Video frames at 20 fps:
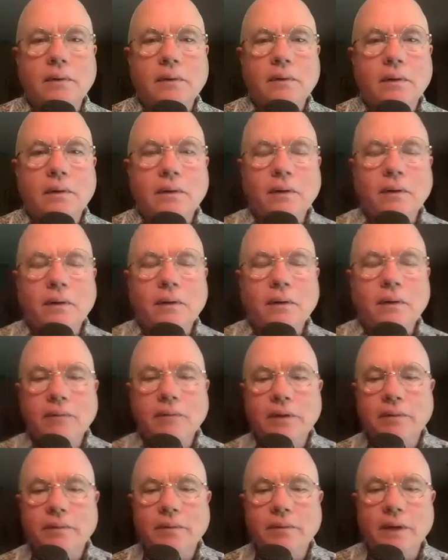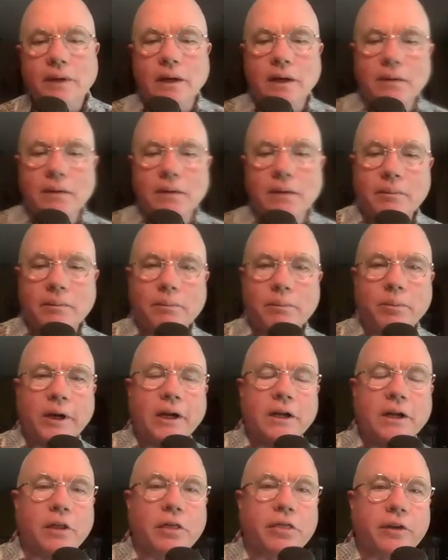Great. I'm going to
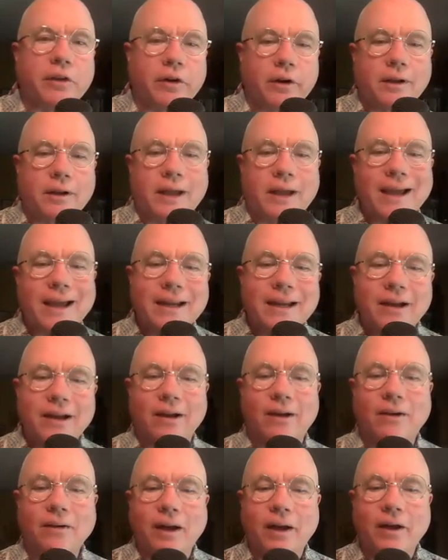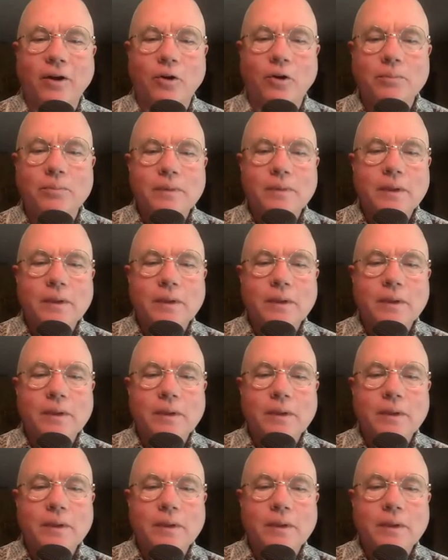bring in the third leg here, I hope.